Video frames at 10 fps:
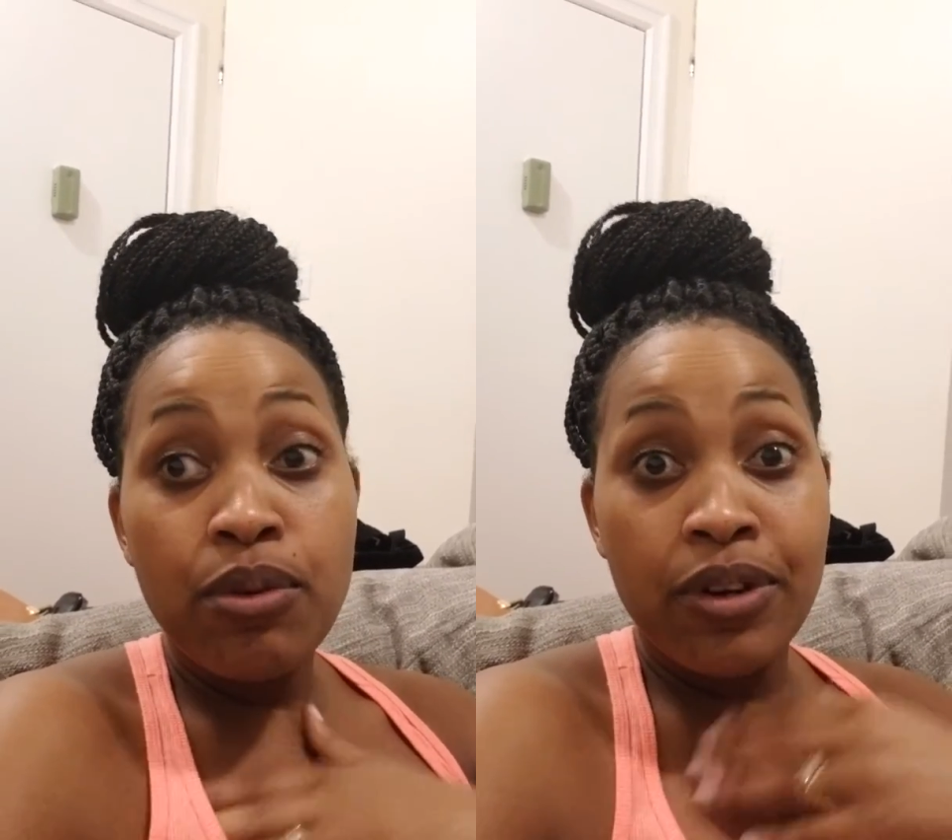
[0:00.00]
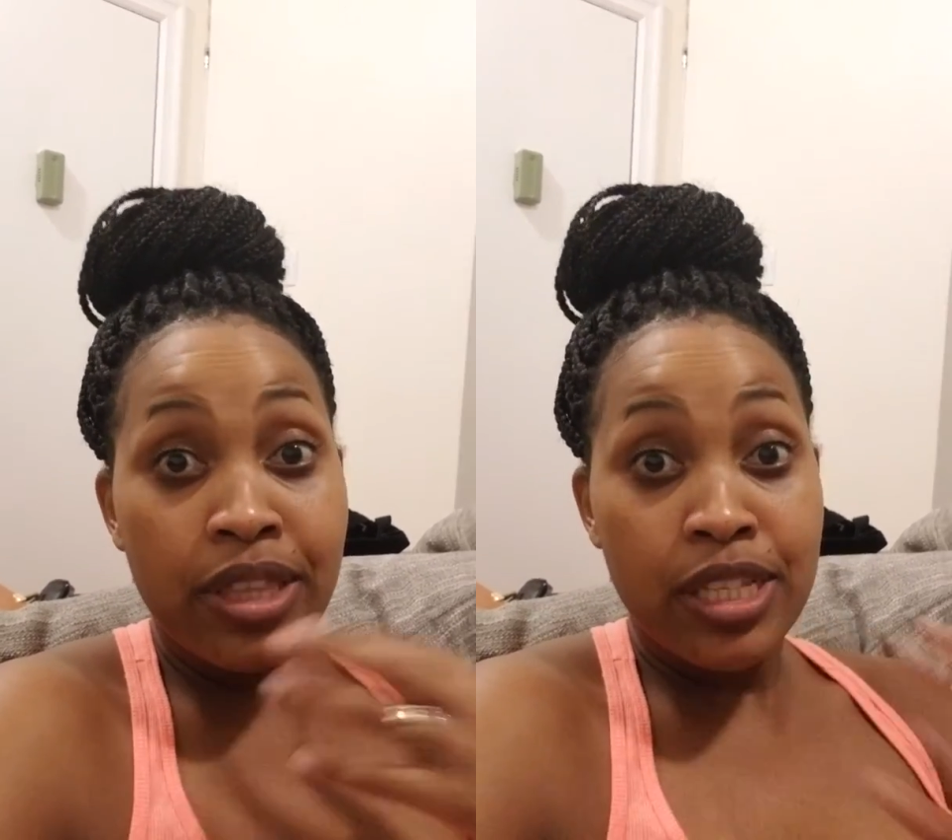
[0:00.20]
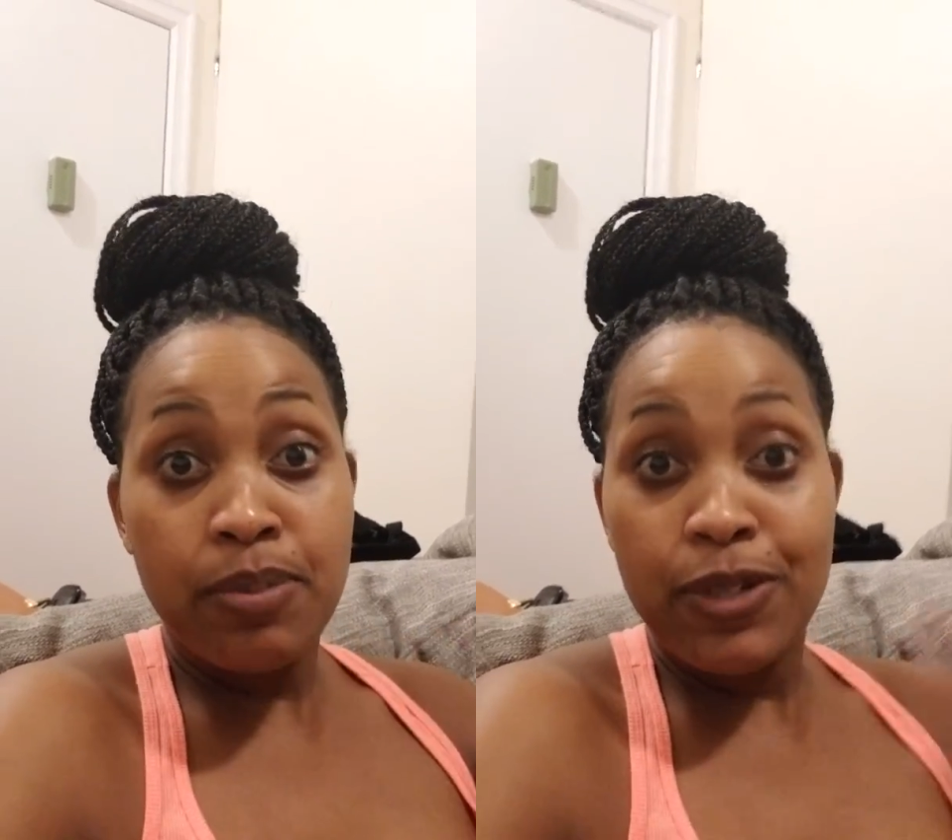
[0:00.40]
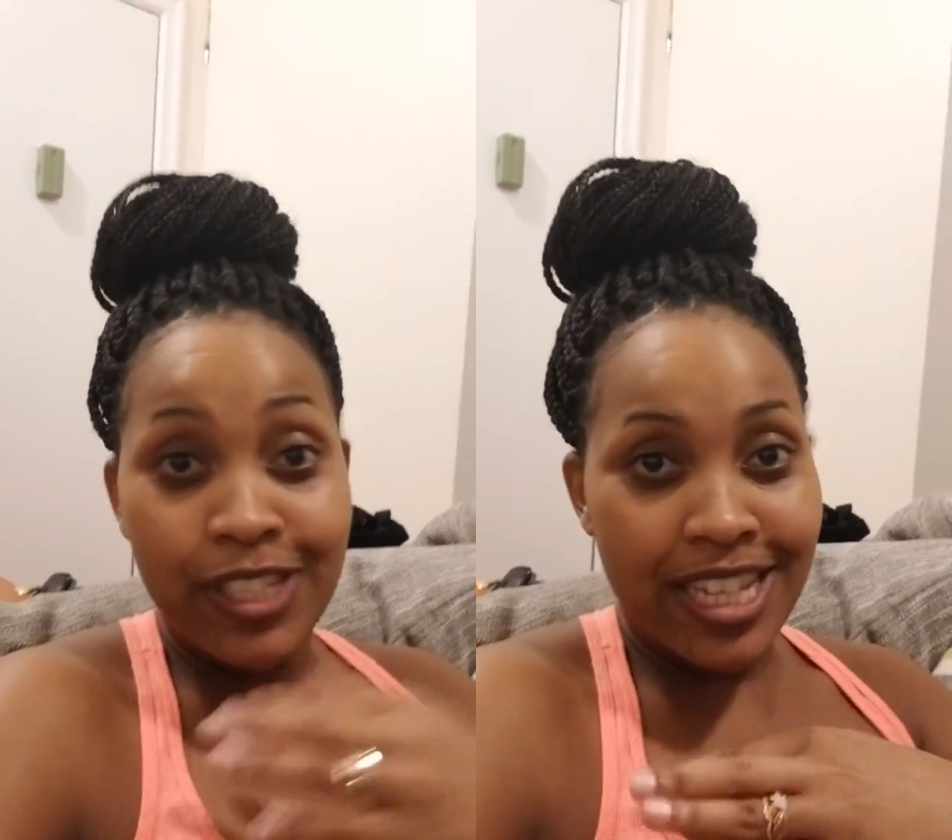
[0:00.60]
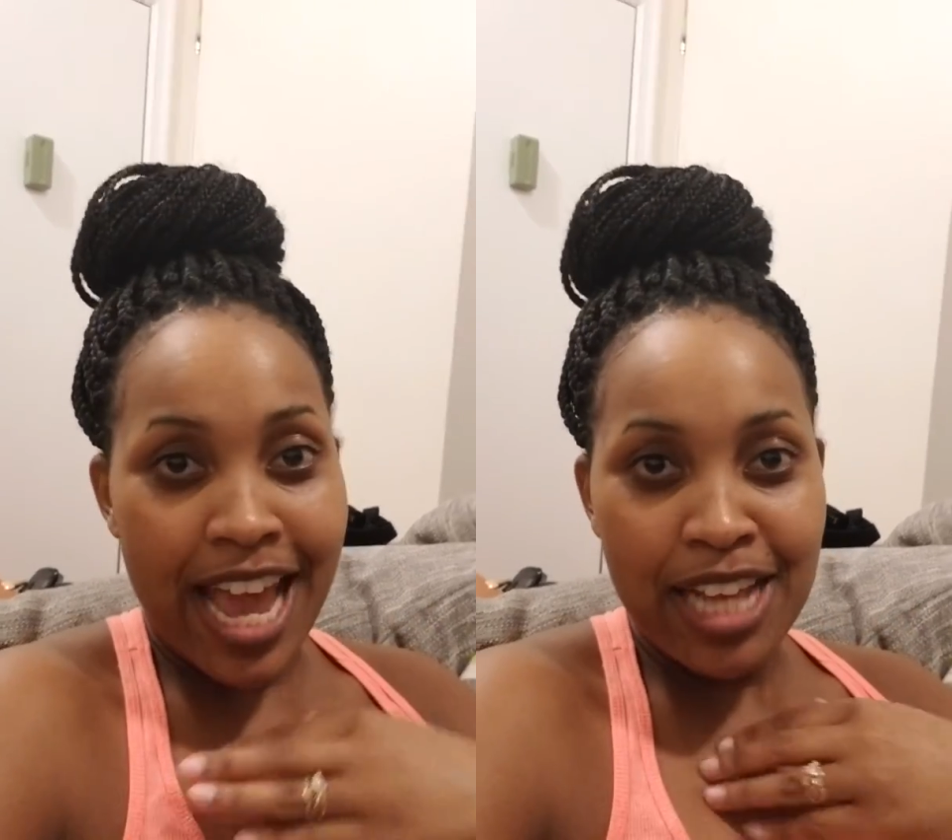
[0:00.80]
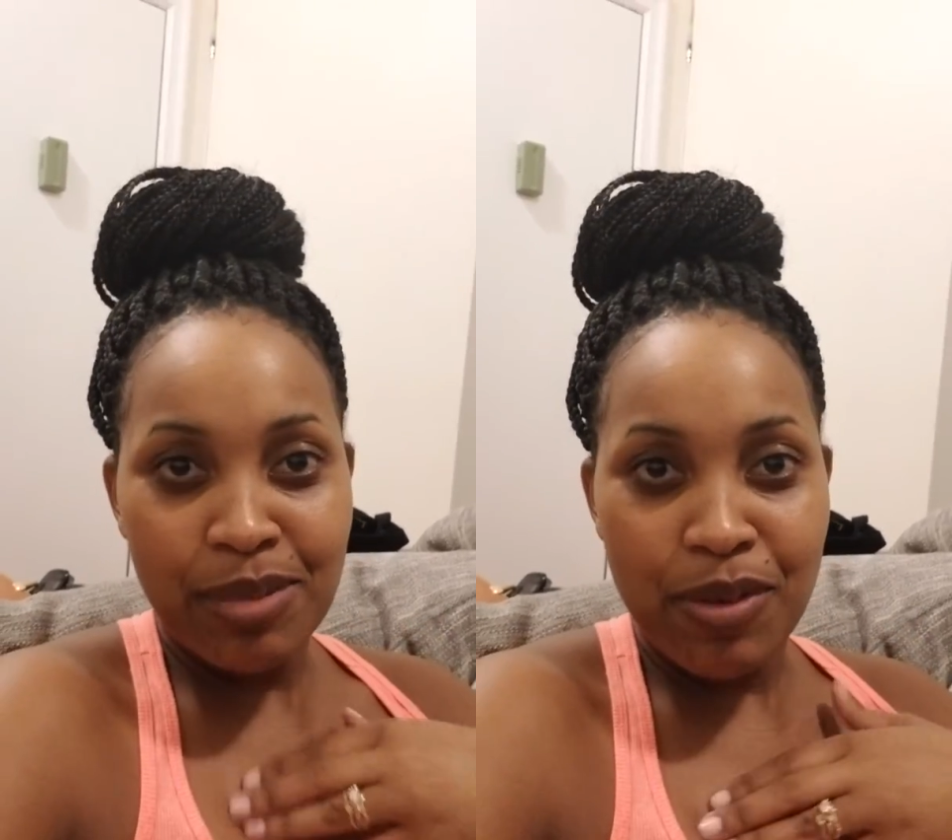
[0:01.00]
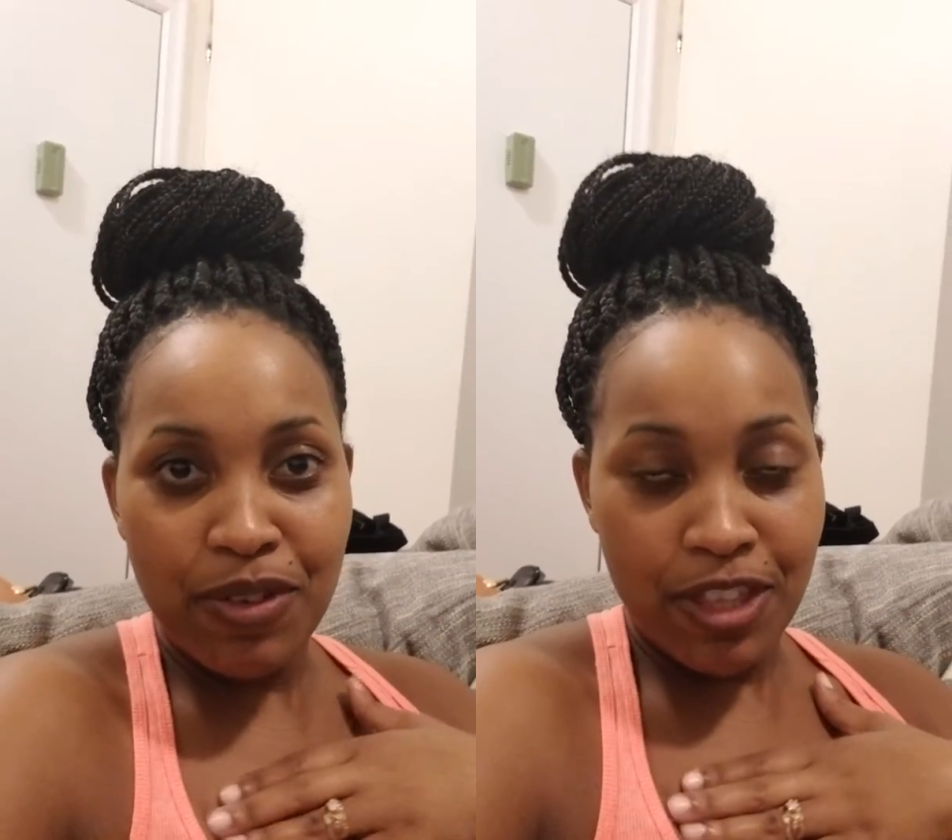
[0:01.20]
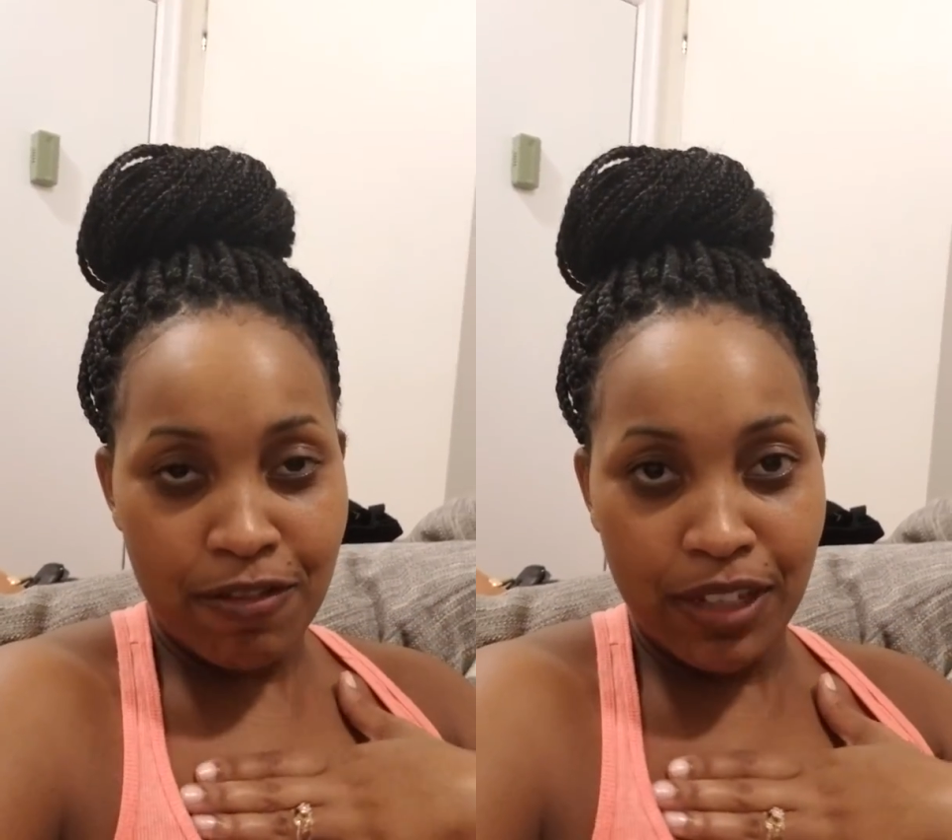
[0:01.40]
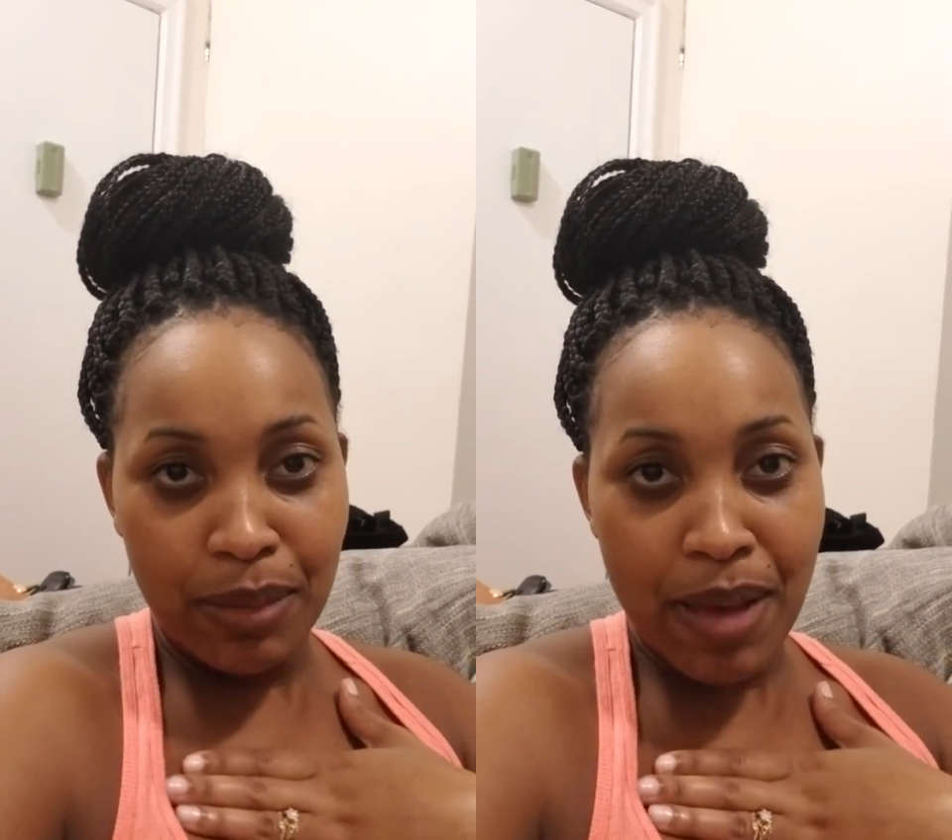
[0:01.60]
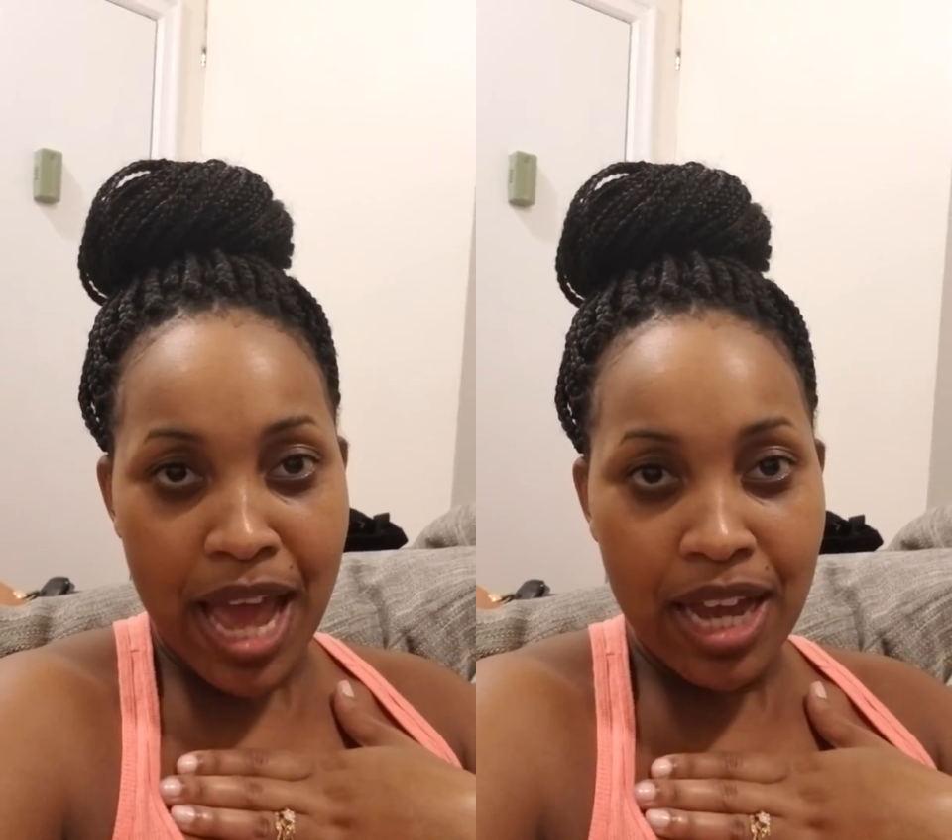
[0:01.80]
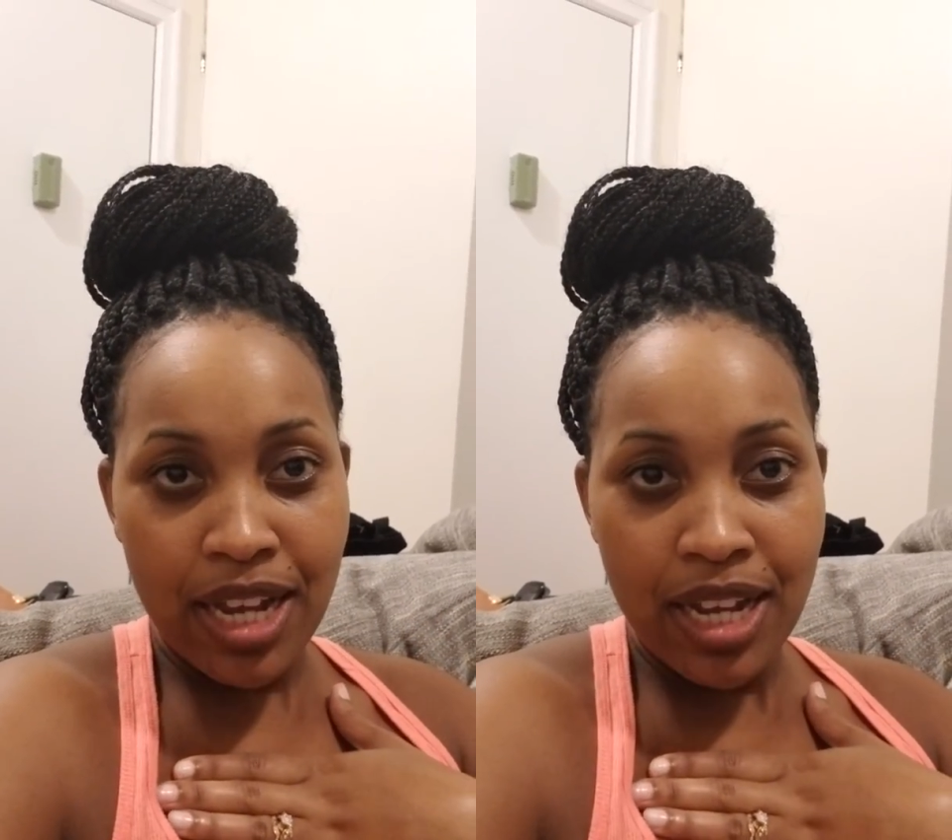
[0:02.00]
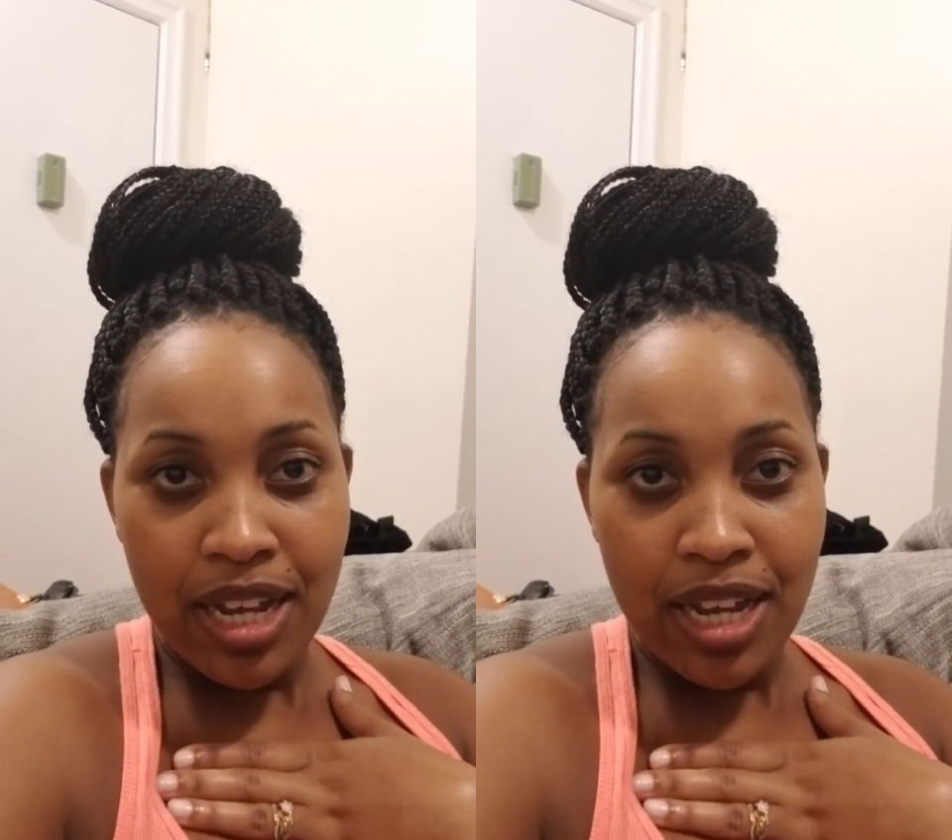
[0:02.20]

or this person that asked me for the feedback